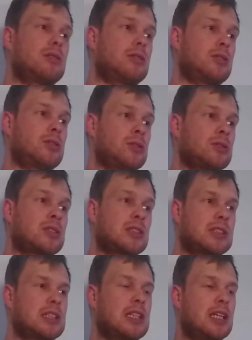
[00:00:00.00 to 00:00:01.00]
you
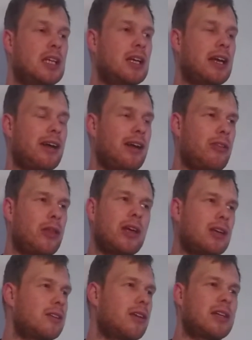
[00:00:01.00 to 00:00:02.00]
see, I
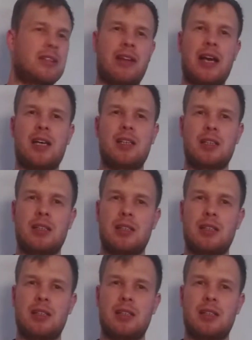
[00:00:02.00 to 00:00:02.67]
think there